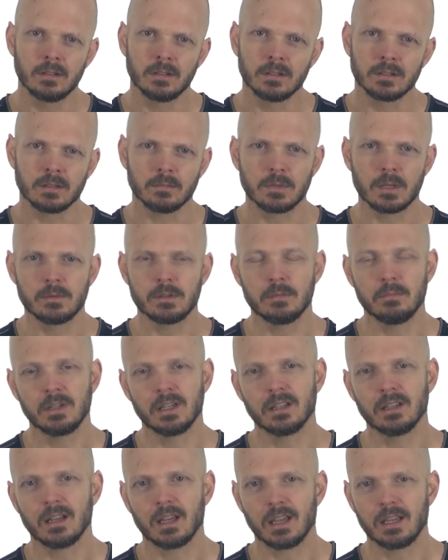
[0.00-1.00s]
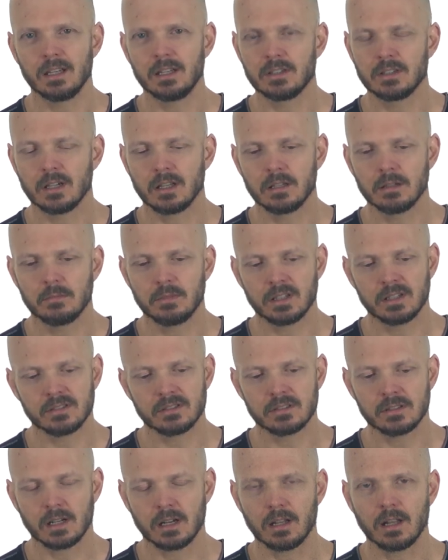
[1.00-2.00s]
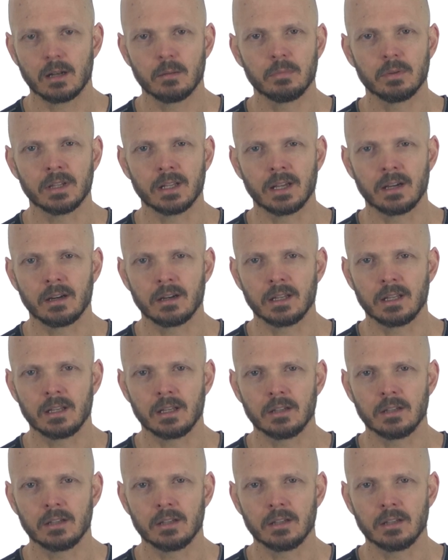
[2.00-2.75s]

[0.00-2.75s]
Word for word: Sometimes they begin to hate each other because there's not a lot of polarity,